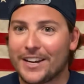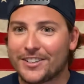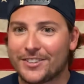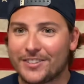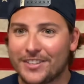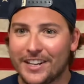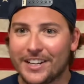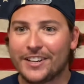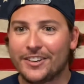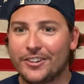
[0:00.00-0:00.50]
You
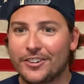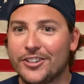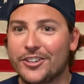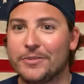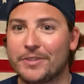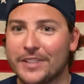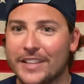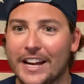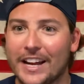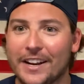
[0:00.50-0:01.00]
can't argue
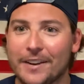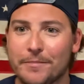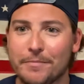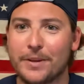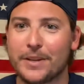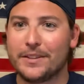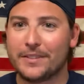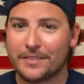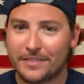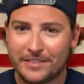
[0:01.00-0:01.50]
with that.
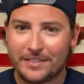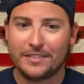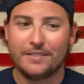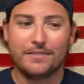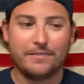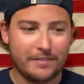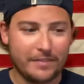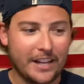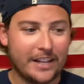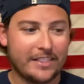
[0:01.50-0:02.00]
But
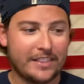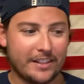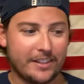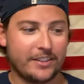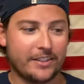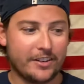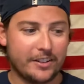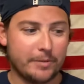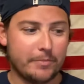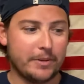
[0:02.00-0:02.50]
I think they're
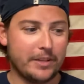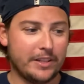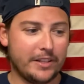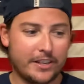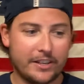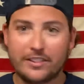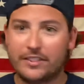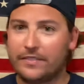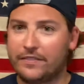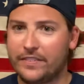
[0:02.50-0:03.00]
going to be there
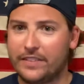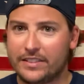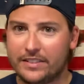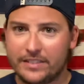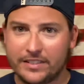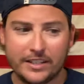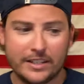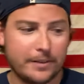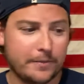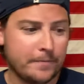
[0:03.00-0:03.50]
at the 5th
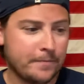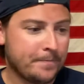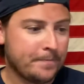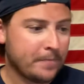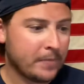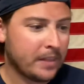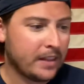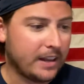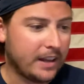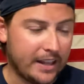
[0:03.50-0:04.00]
seed,
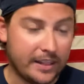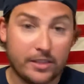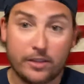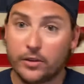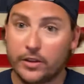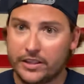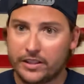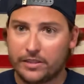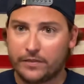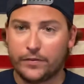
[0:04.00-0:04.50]
at
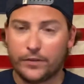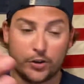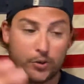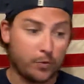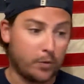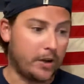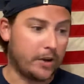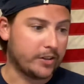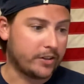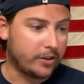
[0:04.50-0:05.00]
the first
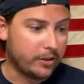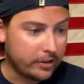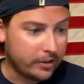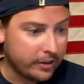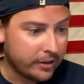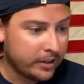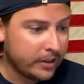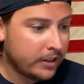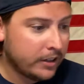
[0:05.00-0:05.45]
wild card.